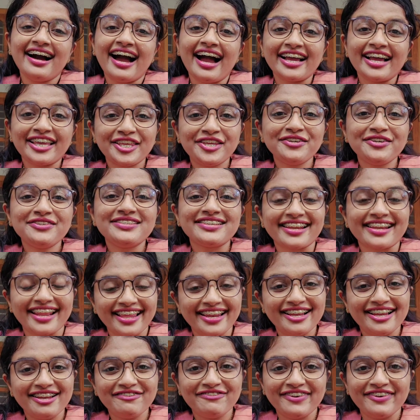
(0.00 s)
acute
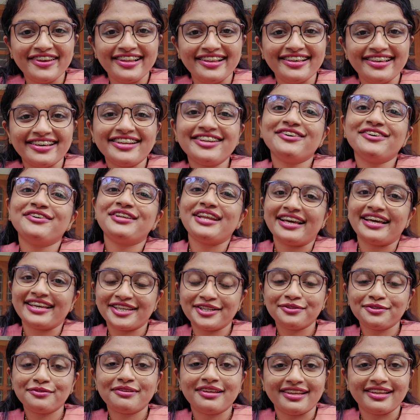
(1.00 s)
renal failure or
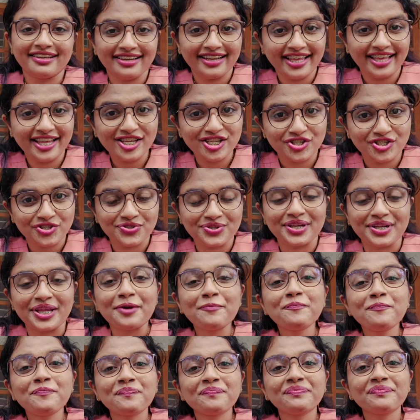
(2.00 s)
acute kidney
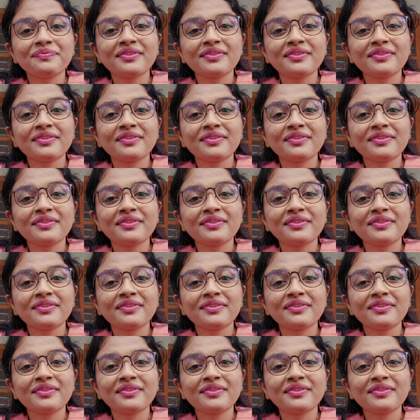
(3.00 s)
injury.